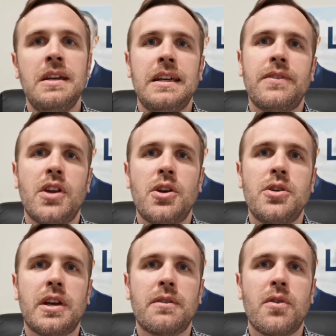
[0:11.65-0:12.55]
If you know who
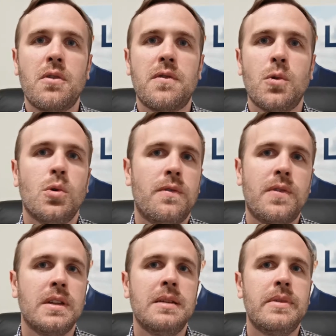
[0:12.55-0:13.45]
you're going to vote for,
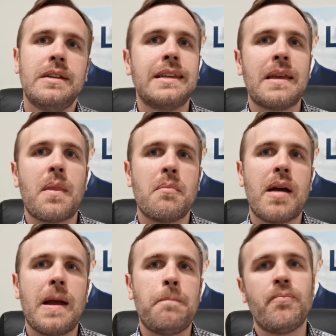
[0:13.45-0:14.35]
fill them in, get them
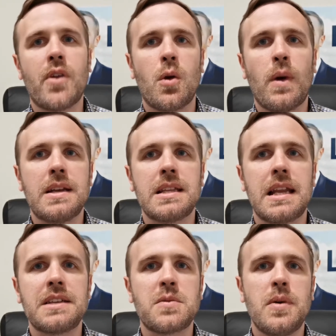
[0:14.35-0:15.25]
back. Don't wait till the
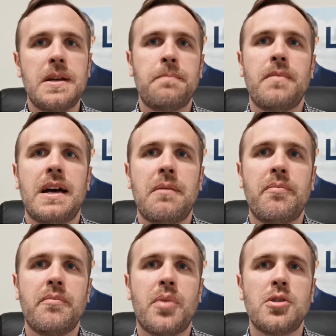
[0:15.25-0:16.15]
last minute.
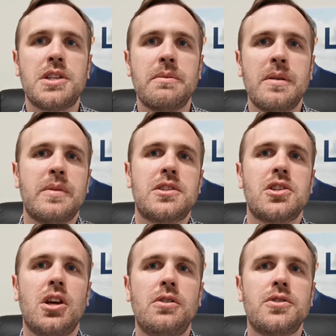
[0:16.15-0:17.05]
Post can be a bit
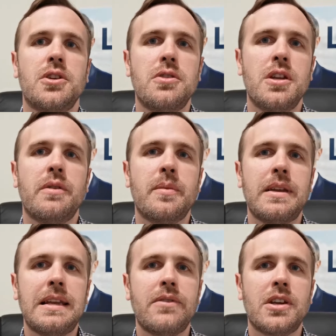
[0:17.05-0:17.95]
slow, so you don't want to be
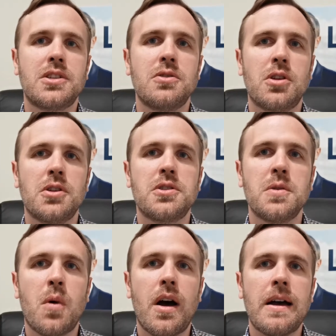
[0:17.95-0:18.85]
leaving it too close to the
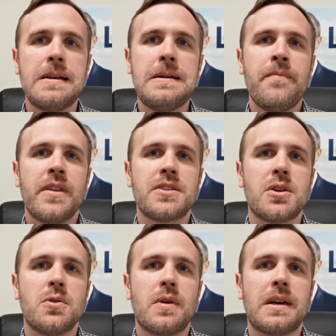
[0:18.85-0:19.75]
wire.
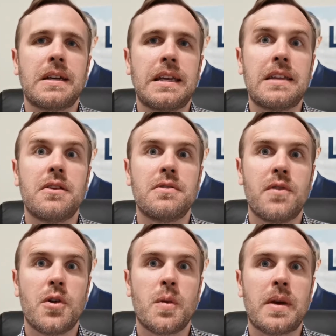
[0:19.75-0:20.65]
So get those
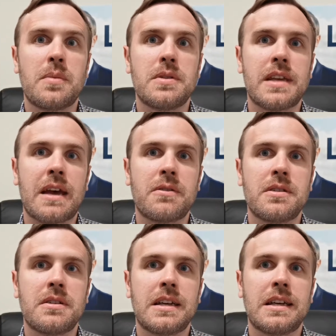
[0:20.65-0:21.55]
voting papers out.
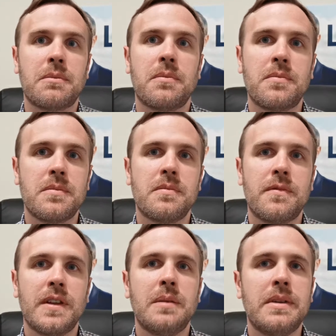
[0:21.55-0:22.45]

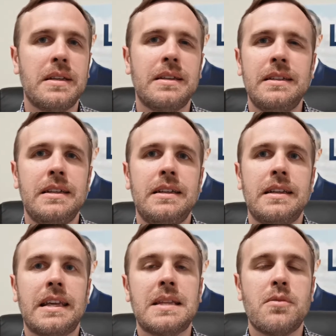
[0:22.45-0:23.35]
Fill them in,
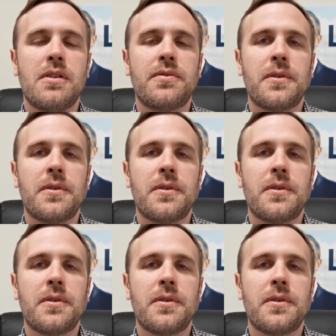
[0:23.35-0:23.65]
get them off.